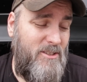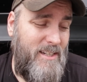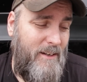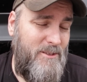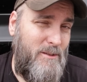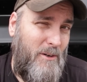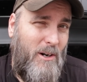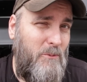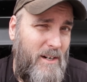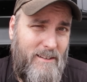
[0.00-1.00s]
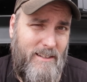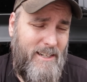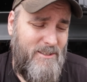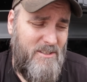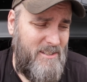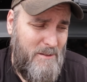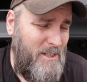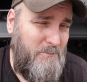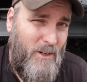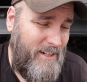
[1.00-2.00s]
just having some hardwired connection, just give
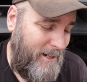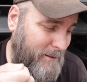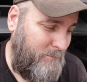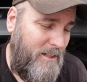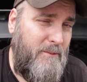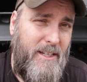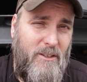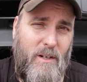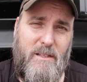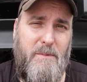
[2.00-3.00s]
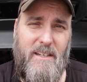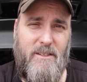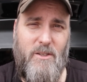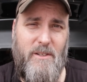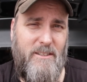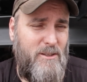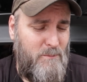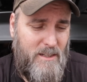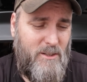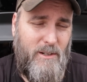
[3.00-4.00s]
me a way that I can plug my USB into it and just
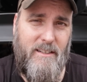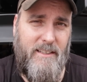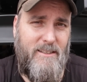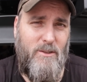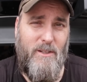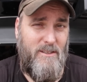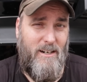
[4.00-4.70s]
plug directly into it